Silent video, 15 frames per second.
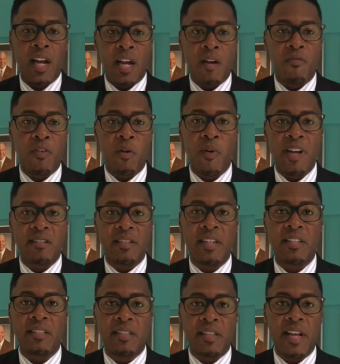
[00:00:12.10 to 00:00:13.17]
uh, for
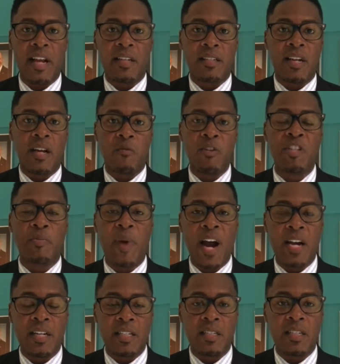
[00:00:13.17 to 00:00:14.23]
residents that uh,
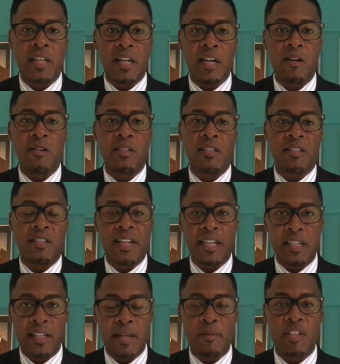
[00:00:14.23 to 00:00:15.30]
responded here in the
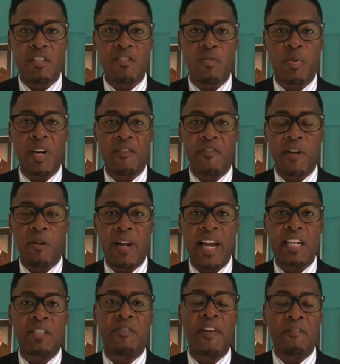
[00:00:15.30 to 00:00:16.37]
city limits of Springfield,
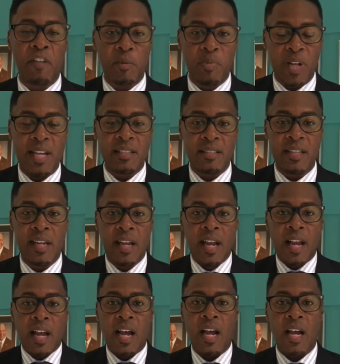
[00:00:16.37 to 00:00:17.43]
age 50 plus,
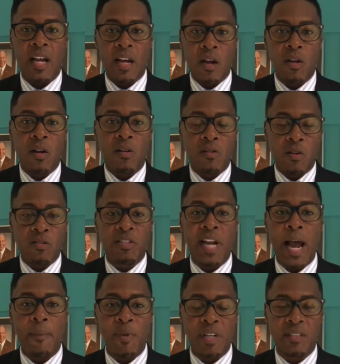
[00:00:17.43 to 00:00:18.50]
uh, along those
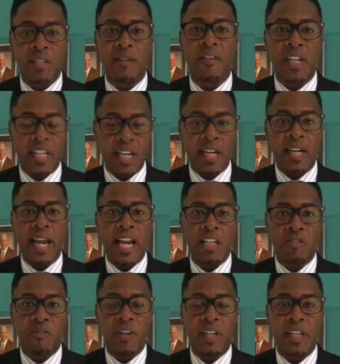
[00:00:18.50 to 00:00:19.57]
topics of, again,
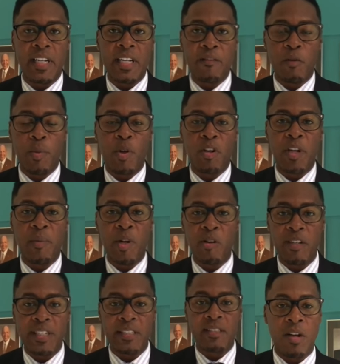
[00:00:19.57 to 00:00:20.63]
age-friendly and livable
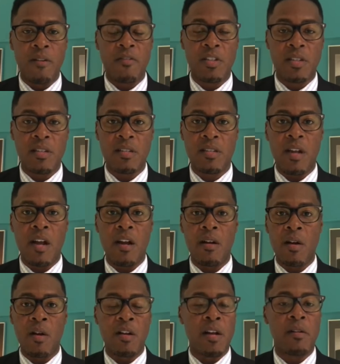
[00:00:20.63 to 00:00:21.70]
community services,
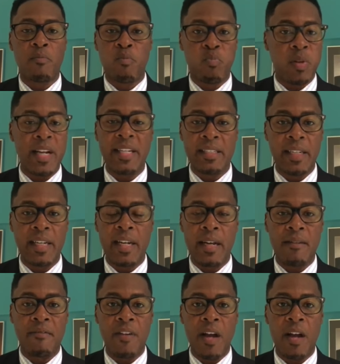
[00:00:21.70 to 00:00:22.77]
uh, plenty
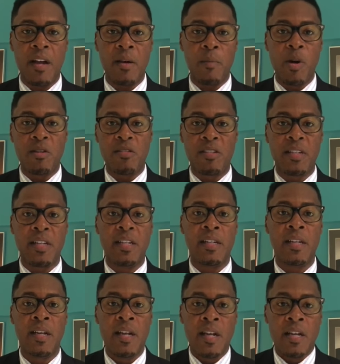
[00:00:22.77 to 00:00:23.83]
of uh,
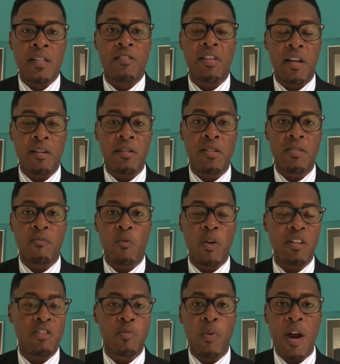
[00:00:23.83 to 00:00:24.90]
emergency centers,
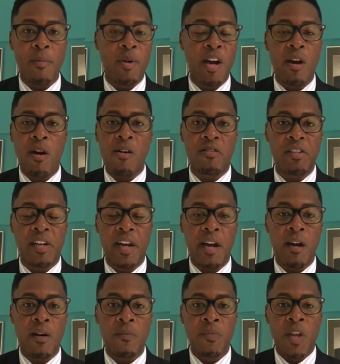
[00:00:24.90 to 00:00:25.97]
whether it's prompt care, urgent
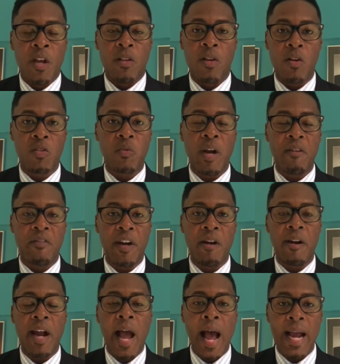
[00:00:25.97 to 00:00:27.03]
care. Those rank
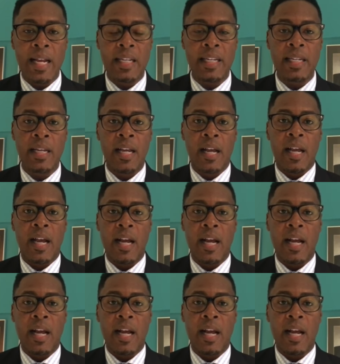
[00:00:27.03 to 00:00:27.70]
very highly.